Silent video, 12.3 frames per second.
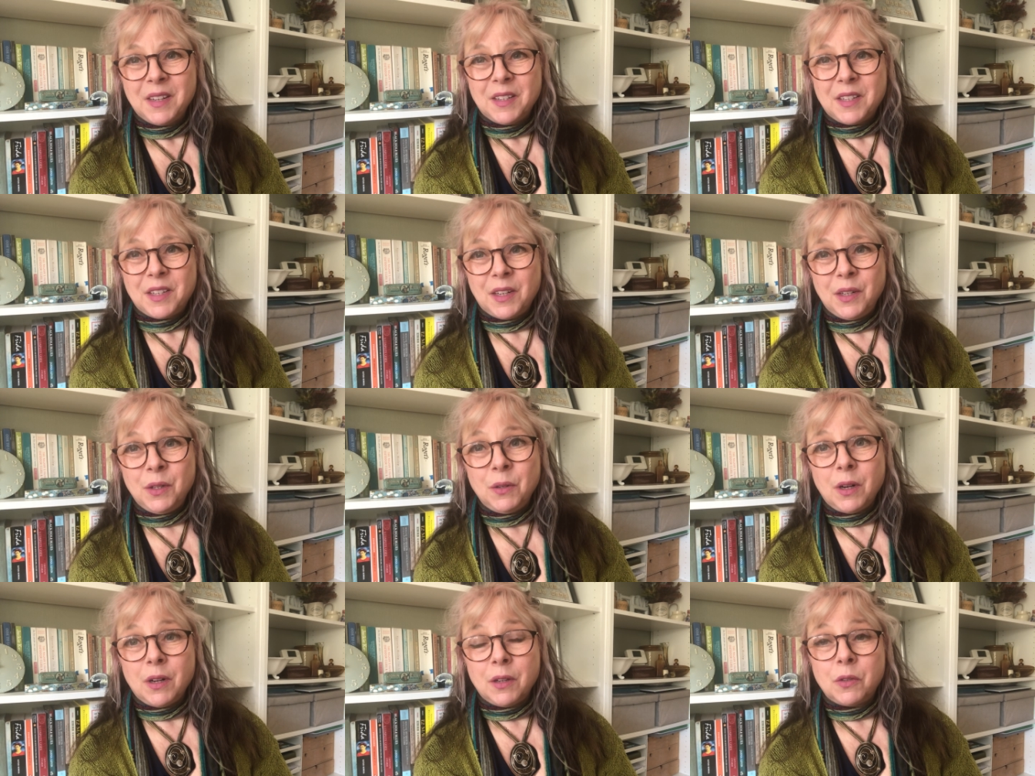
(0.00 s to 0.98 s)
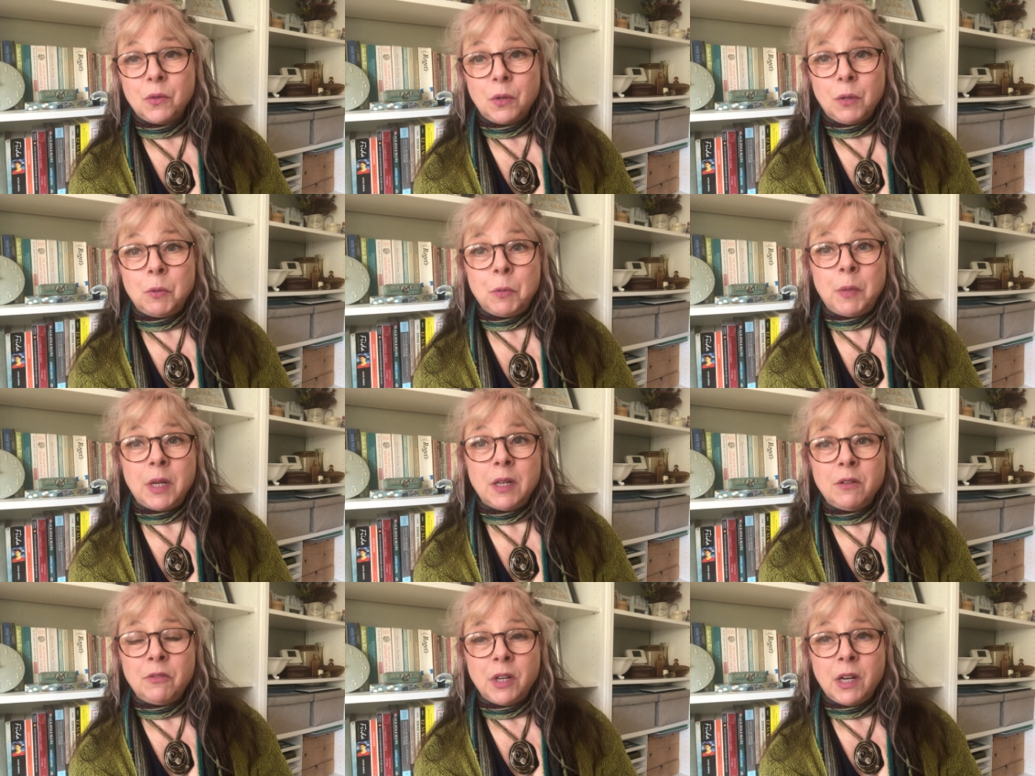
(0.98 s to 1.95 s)
So I thought it would be a
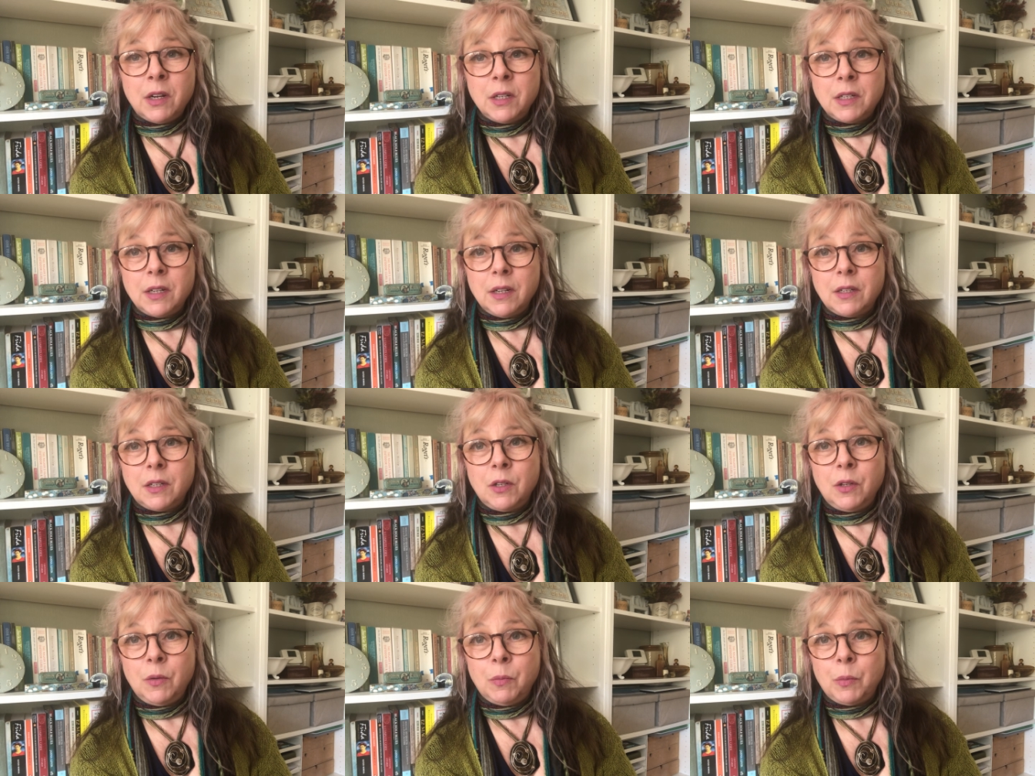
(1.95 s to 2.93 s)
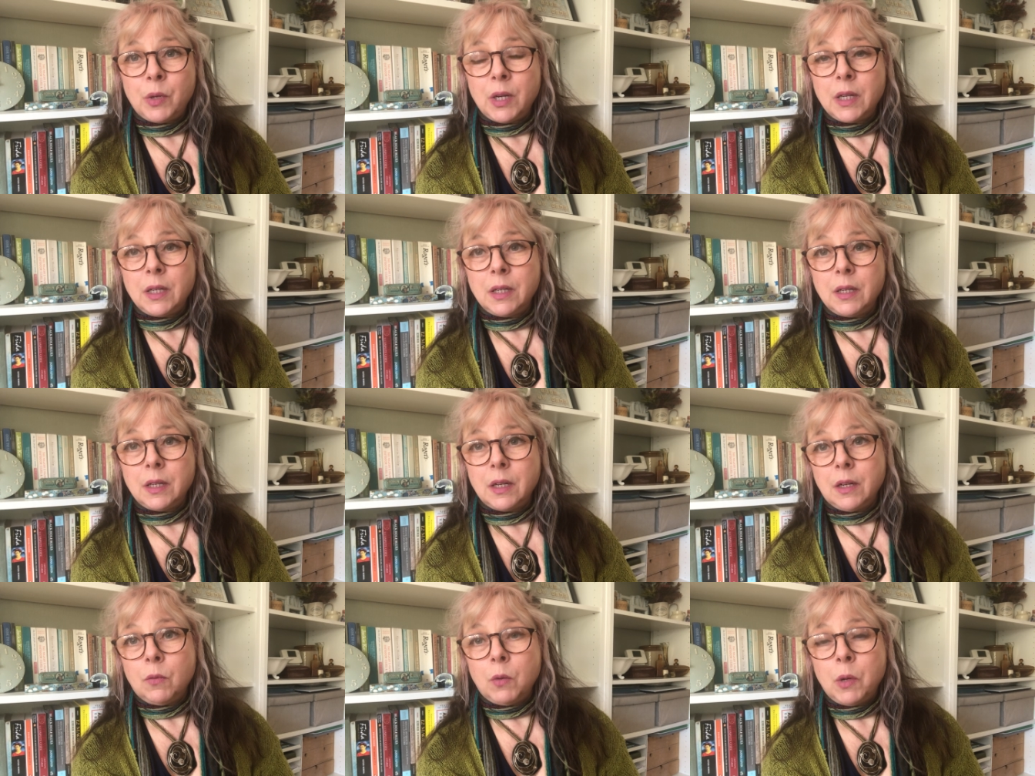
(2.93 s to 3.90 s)
lovely idea to bring
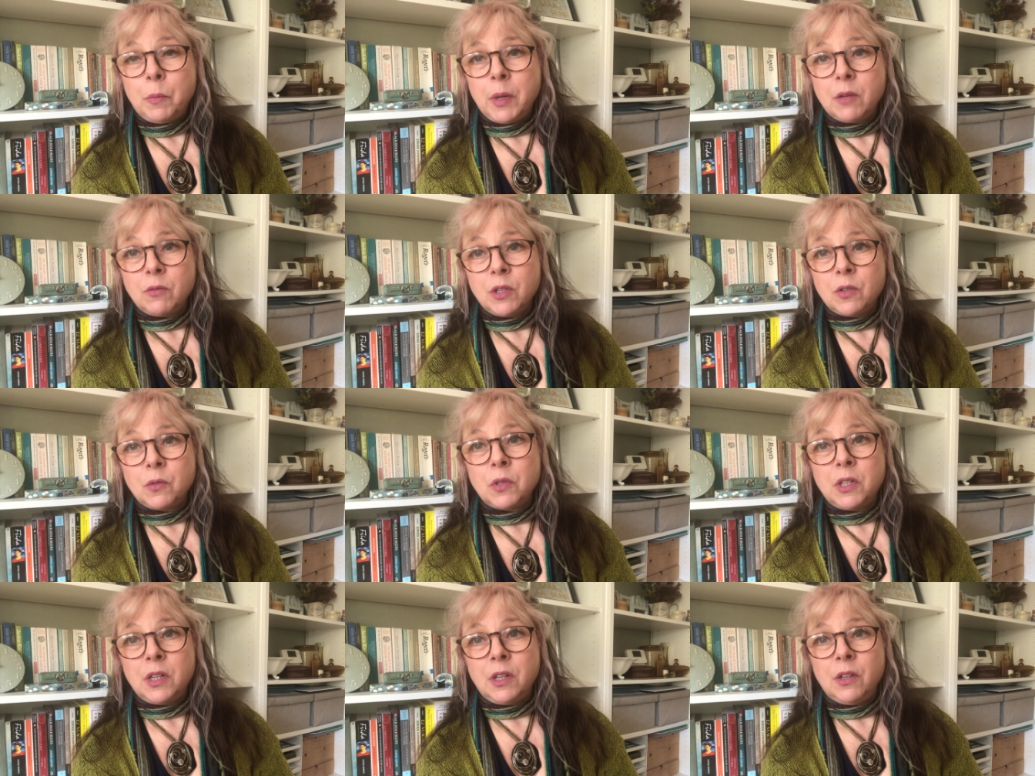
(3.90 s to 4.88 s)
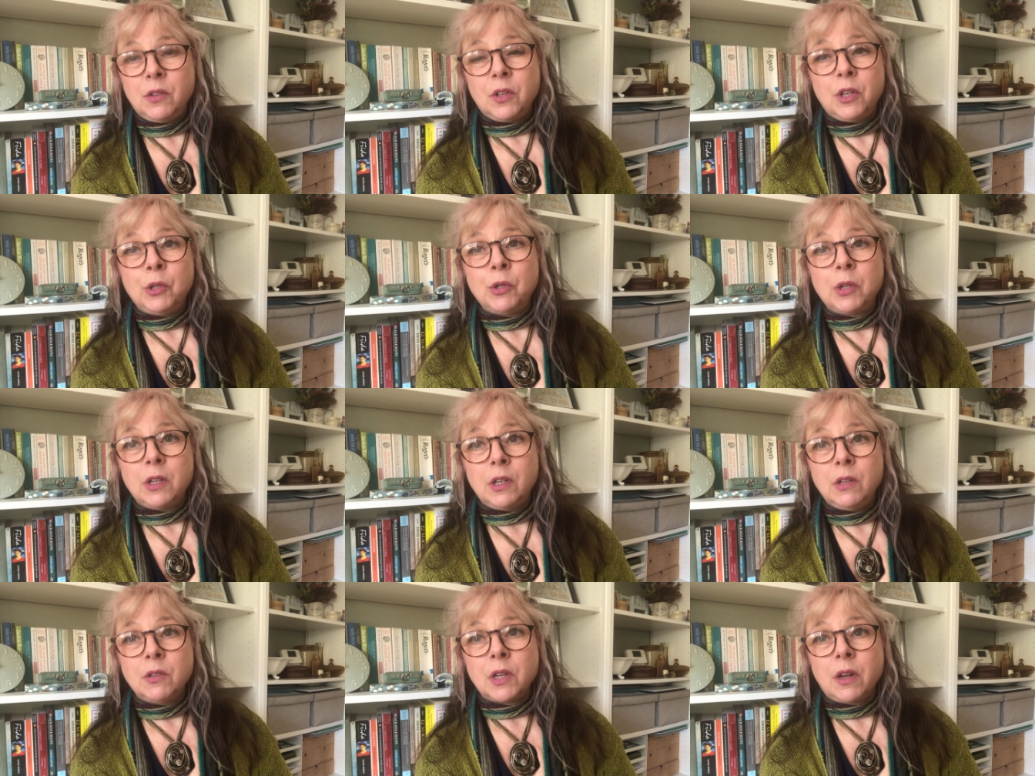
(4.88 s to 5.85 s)
a wellbeing resource to you that you can
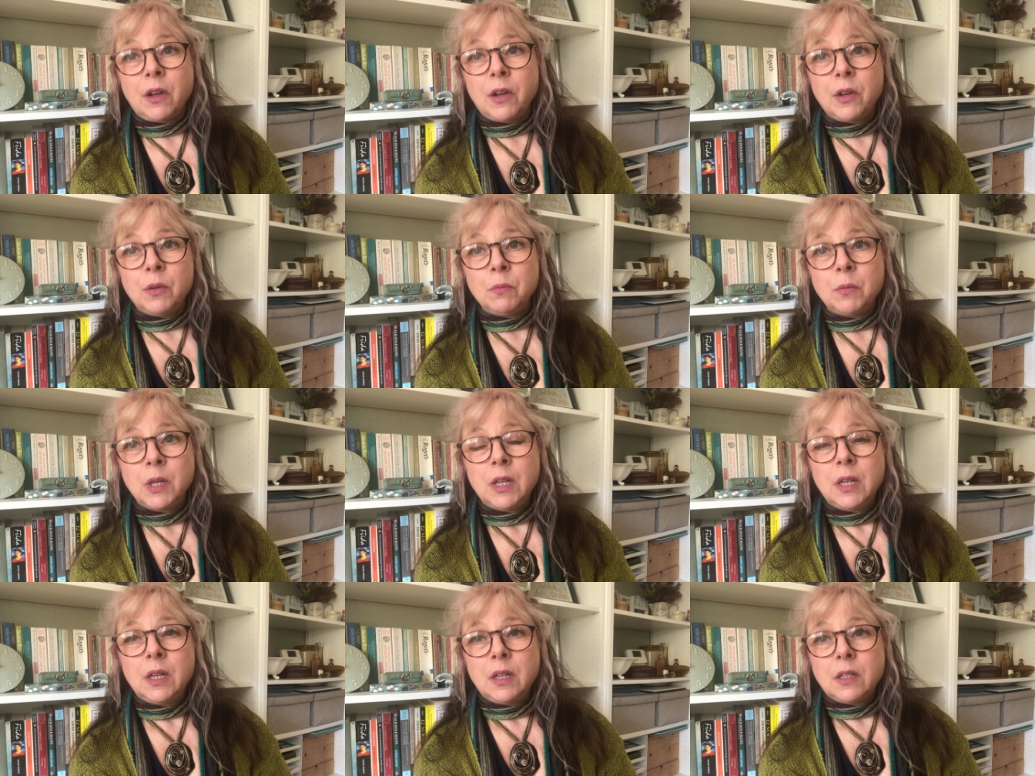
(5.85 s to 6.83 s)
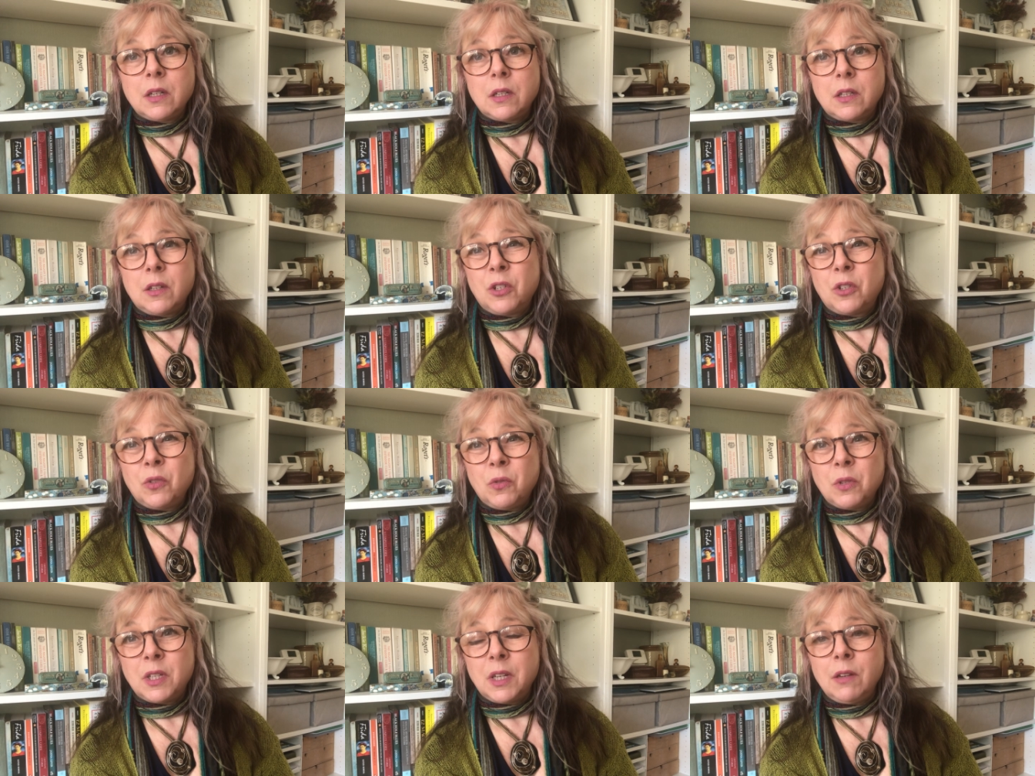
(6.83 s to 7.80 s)
use at home just a
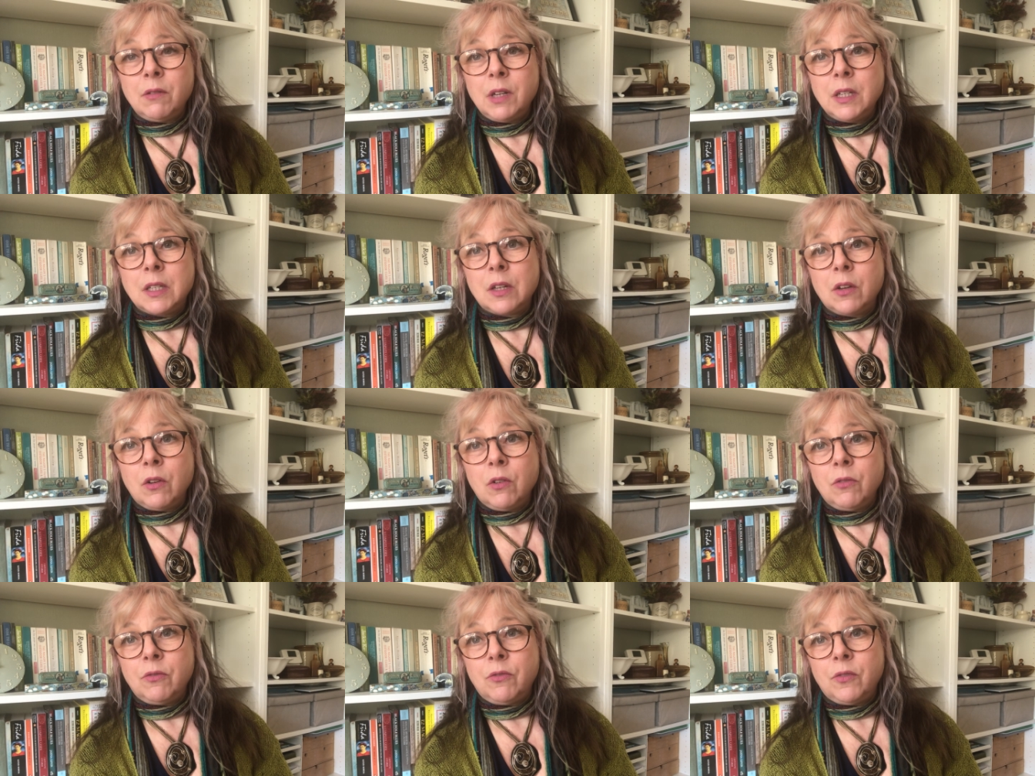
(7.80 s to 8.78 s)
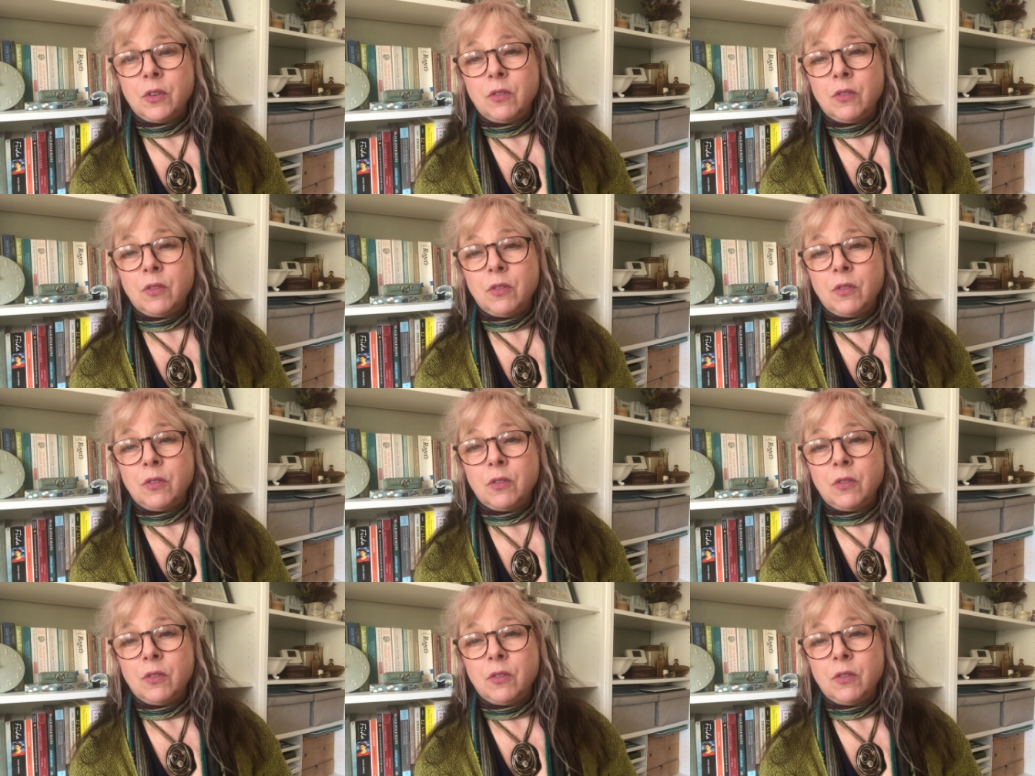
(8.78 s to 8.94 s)
short series of,